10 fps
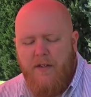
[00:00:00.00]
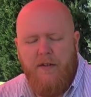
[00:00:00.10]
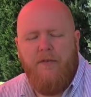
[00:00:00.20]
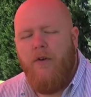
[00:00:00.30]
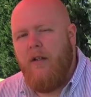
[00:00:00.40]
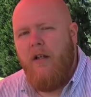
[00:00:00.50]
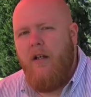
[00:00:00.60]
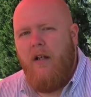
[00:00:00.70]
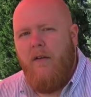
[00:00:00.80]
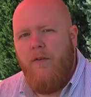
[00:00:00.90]
at the front
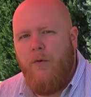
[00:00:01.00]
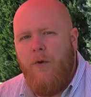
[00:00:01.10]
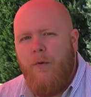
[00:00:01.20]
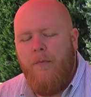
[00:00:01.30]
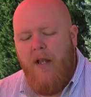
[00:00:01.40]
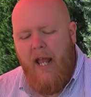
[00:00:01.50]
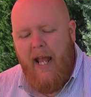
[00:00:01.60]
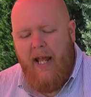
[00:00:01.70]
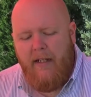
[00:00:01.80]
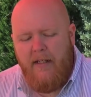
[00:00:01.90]
of the room
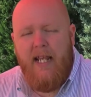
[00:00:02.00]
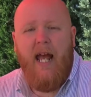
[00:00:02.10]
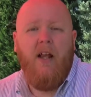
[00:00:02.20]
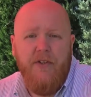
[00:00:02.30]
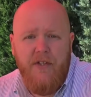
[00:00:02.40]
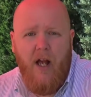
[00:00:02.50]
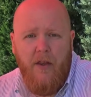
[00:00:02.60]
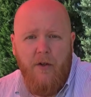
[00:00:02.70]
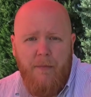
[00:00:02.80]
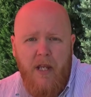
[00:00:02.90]
and tells
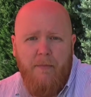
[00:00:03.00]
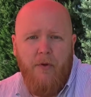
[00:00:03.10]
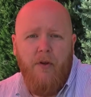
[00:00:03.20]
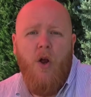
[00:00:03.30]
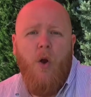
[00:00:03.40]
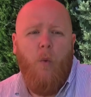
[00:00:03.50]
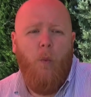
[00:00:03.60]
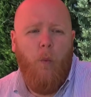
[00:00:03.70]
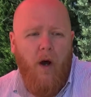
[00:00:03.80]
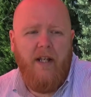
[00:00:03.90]
other people
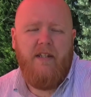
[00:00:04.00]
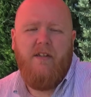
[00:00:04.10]
what